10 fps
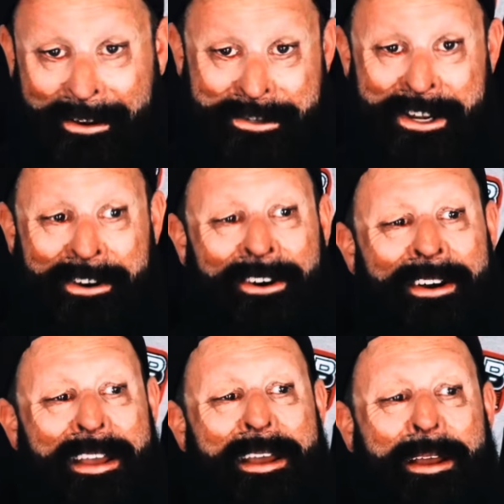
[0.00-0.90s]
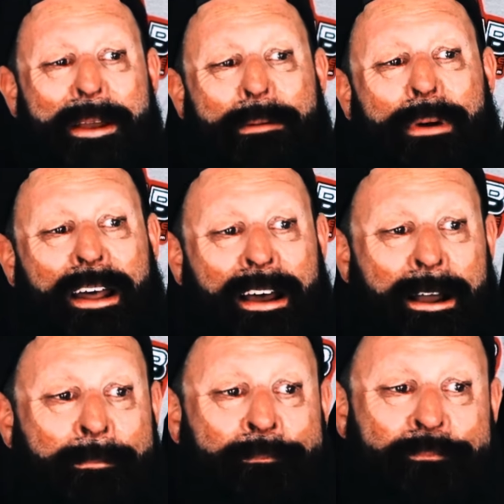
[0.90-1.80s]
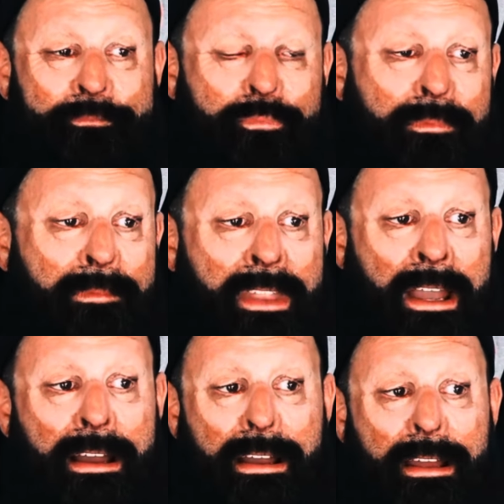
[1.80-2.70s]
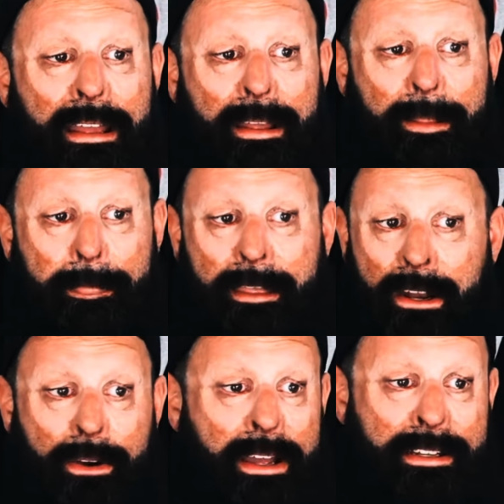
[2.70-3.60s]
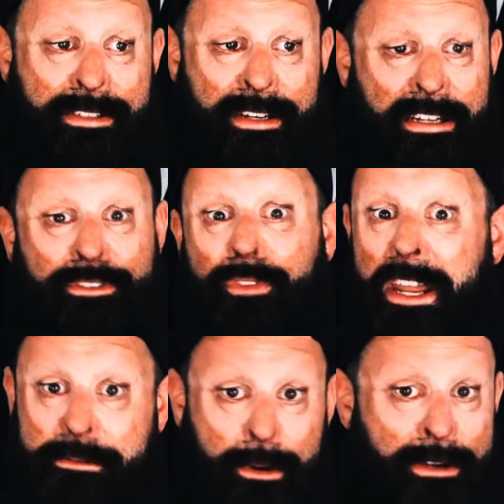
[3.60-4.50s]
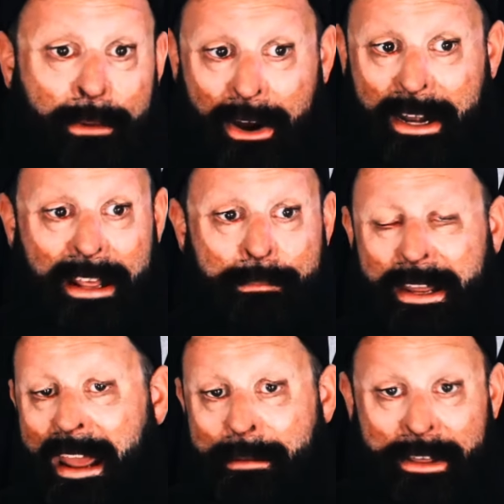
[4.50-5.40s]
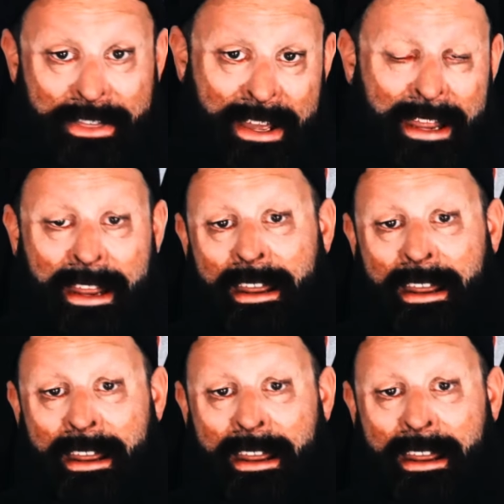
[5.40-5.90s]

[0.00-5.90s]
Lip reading: General. But it, as Facebook marketing became a thing,